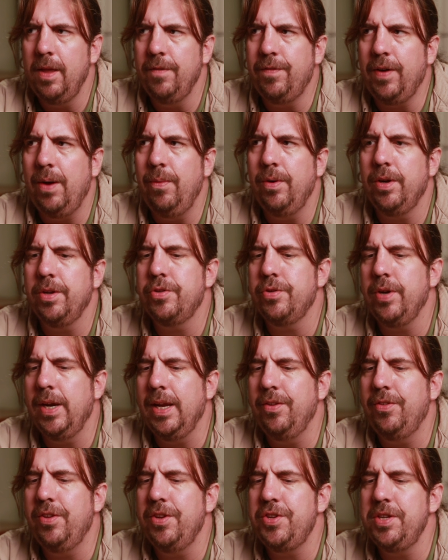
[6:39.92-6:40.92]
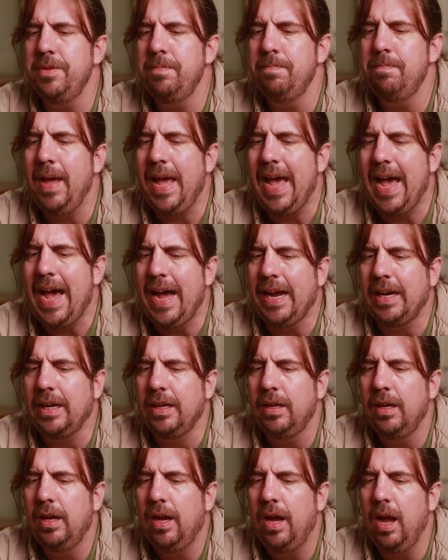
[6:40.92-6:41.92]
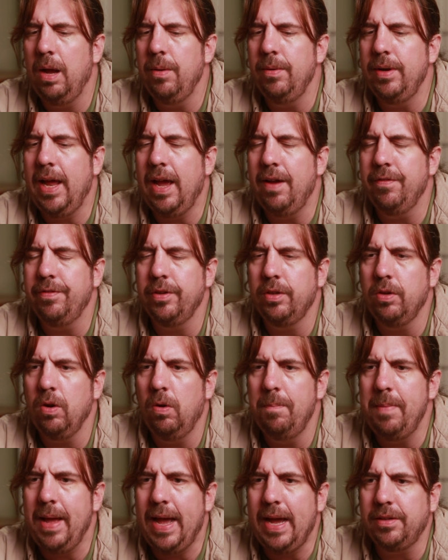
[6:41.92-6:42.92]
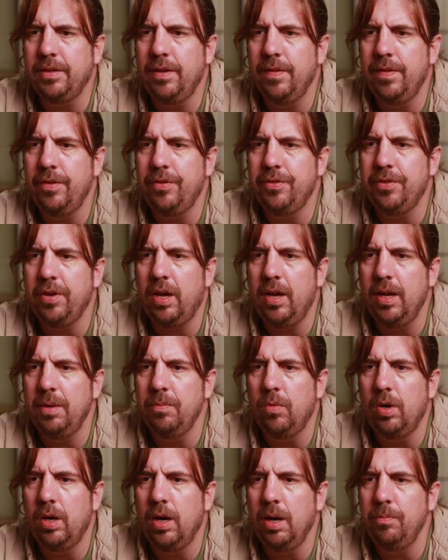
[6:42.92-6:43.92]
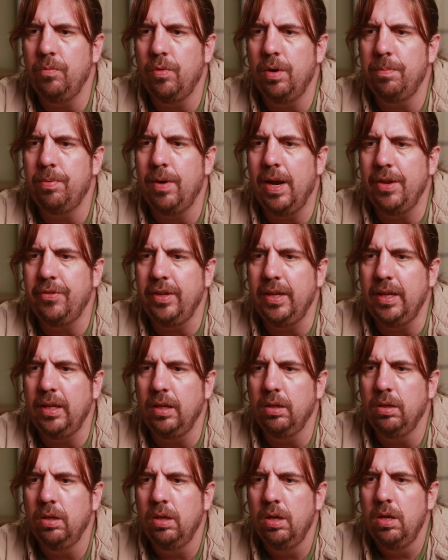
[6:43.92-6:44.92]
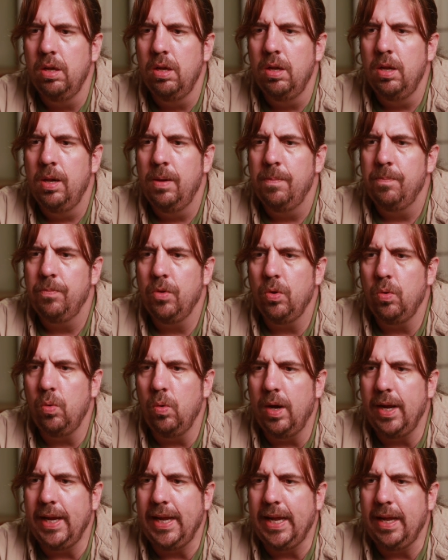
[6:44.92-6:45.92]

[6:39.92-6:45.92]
If I were to transition back, I would have to go back to this time where I'm repressing who I